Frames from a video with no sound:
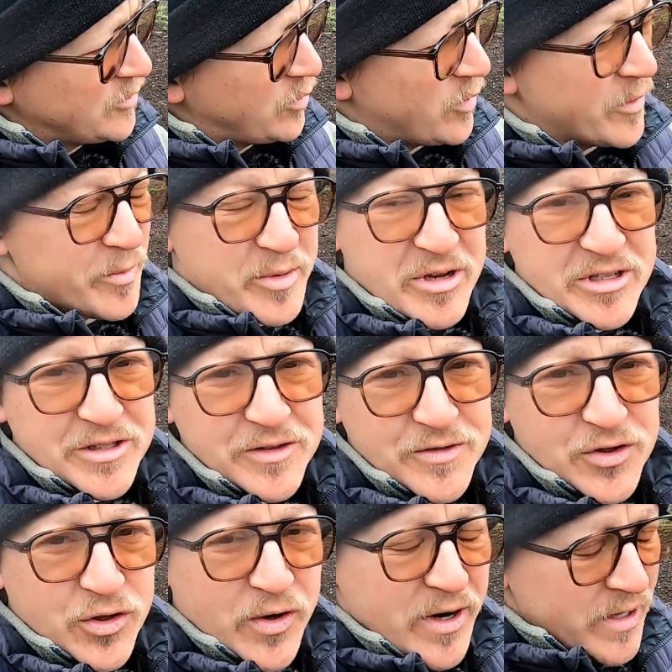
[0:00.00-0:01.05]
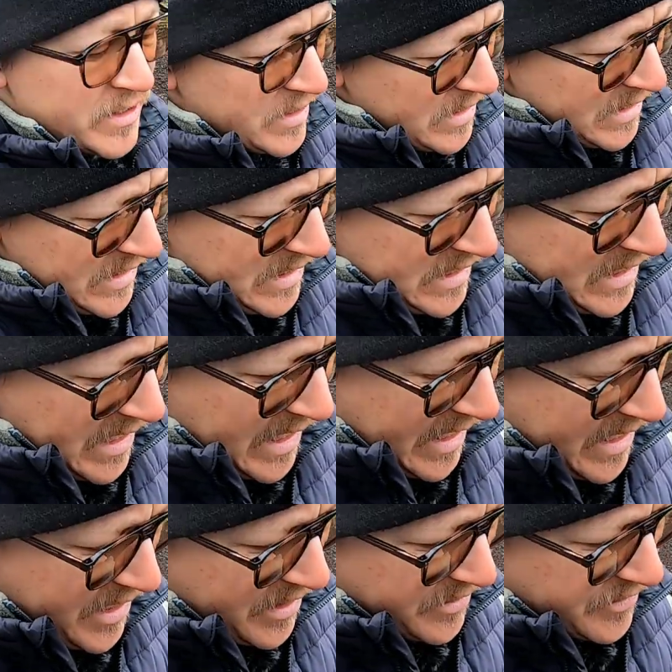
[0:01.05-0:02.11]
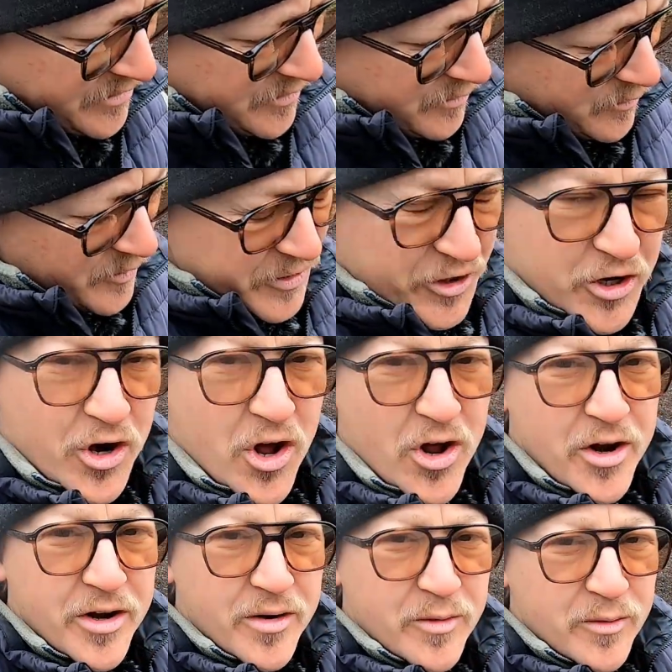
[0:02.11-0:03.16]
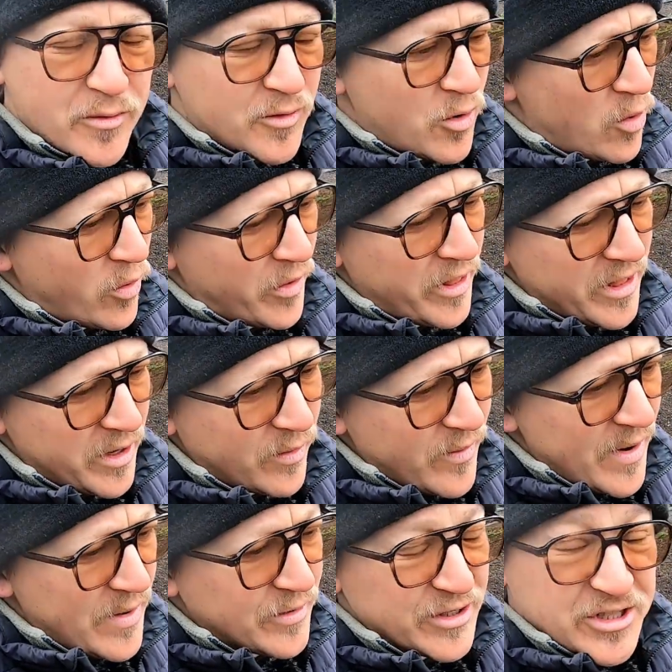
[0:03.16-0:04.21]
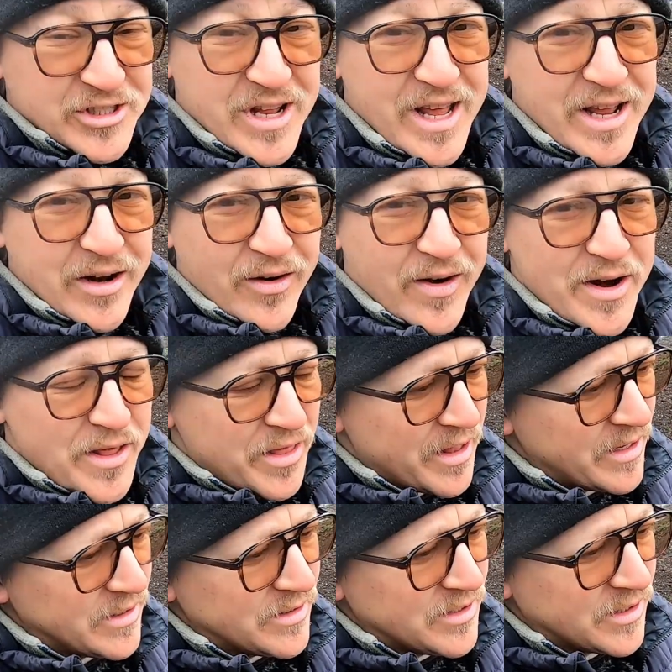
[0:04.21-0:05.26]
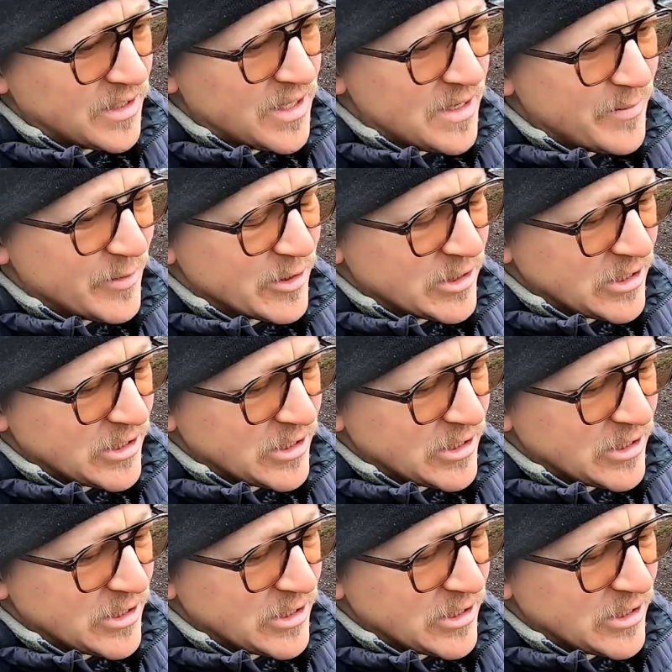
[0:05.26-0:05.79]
one piece of string. And when you're not coiling around a stake or anything to keep it